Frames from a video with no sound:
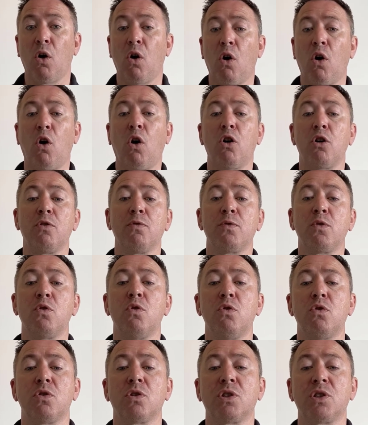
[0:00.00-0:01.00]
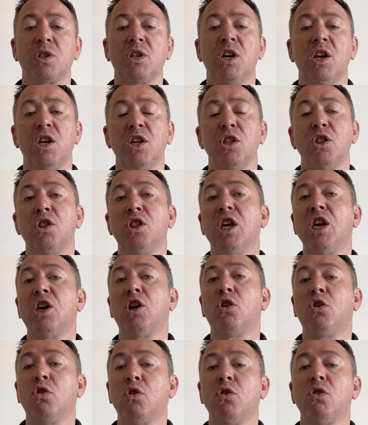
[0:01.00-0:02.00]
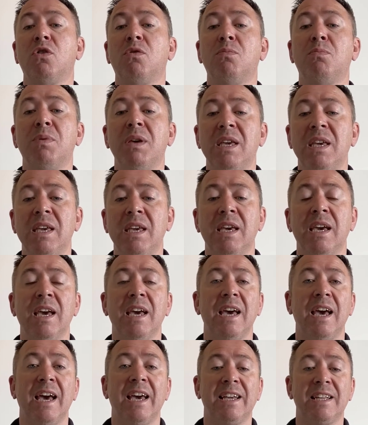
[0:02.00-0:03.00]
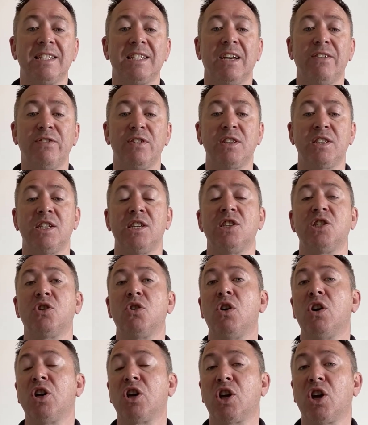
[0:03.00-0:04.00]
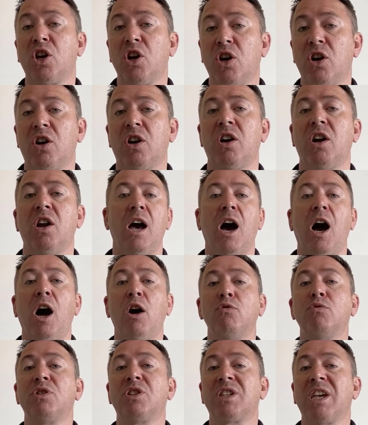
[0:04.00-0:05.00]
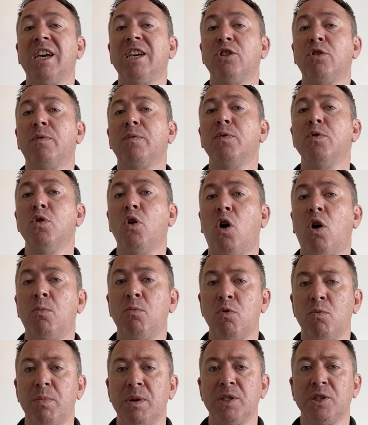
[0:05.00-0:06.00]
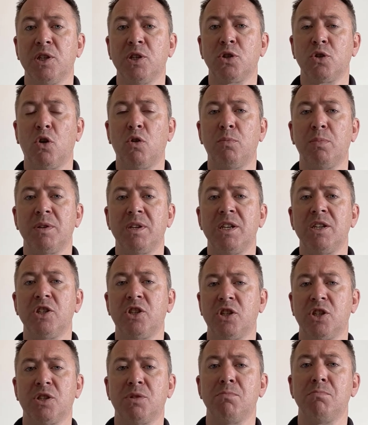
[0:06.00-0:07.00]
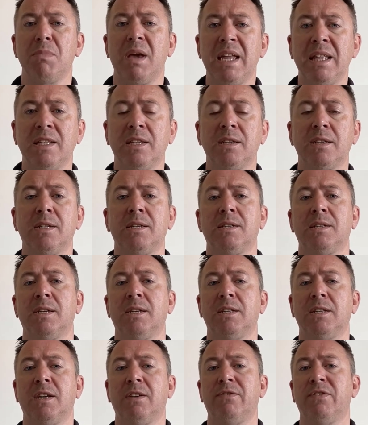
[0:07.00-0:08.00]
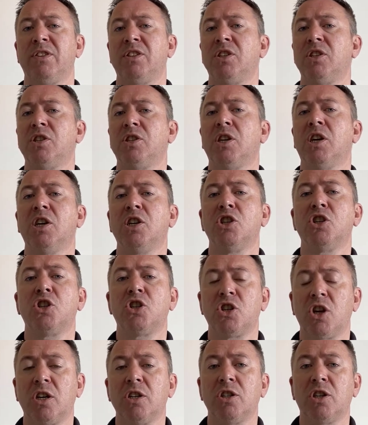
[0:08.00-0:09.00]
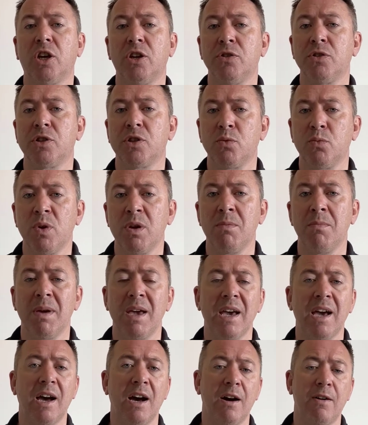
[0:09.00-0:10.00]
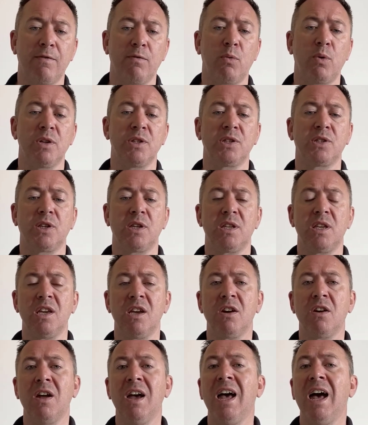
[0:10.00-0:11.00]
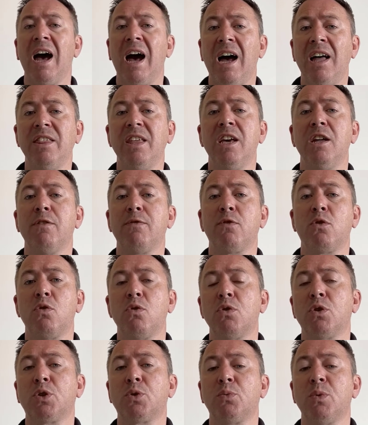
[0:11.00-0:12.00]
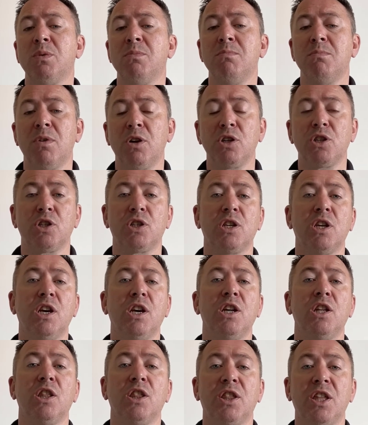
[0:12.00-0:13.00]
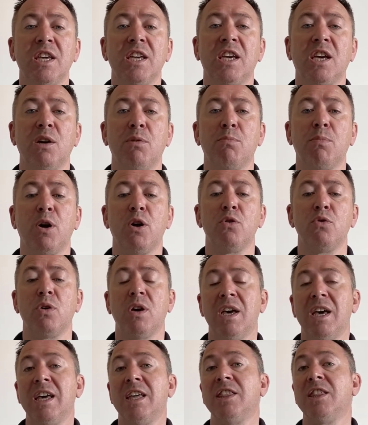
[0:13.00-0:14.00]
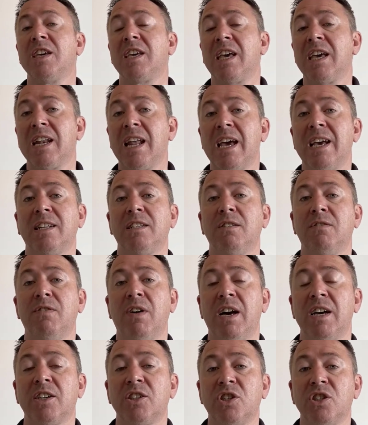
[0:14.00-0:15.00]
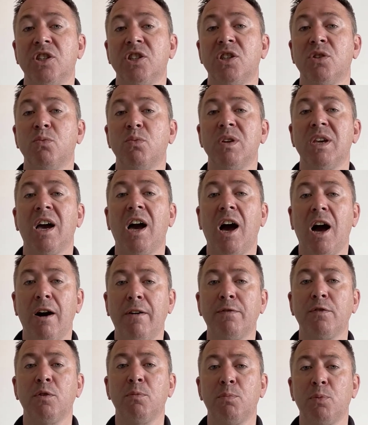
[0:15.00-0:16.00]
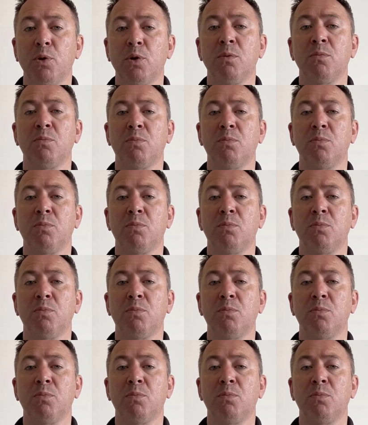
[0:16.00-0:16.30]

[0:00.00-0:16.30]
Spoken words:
Or of course, they could be activities that occur outside of normal business operations, maintenance activities, shutdowns that we may have once a year. And then of course, we must think about the corrective actions that we have to put in